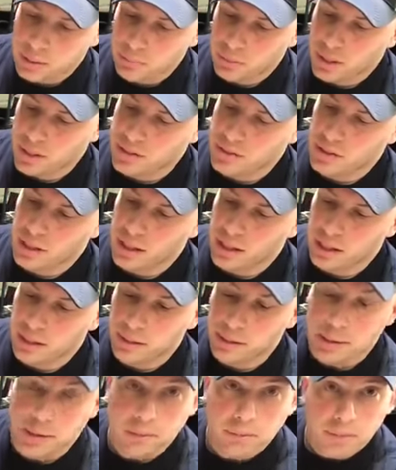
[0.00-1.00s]
Plus a
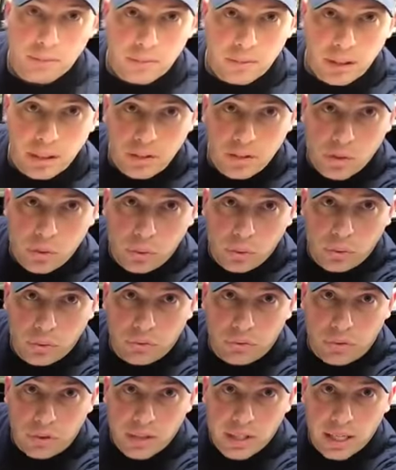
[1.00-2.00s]
tool
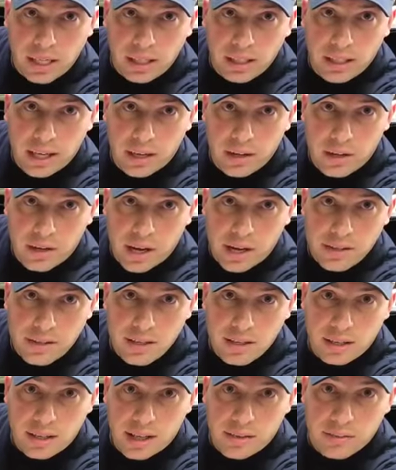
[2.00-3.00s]
for taking down your
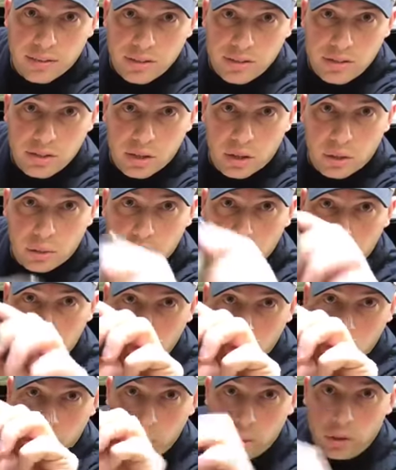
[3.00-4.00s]
1911. So
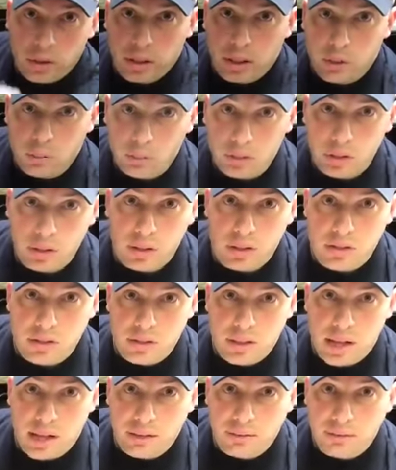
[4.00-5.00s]
really, really good
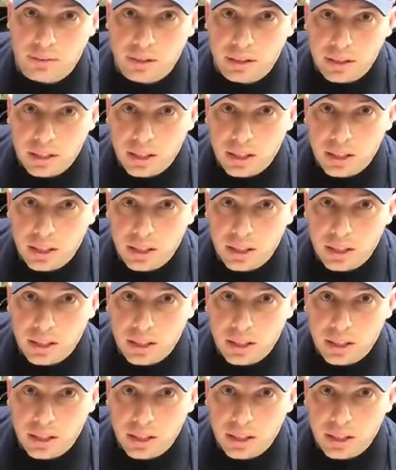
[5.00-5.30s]
stuff.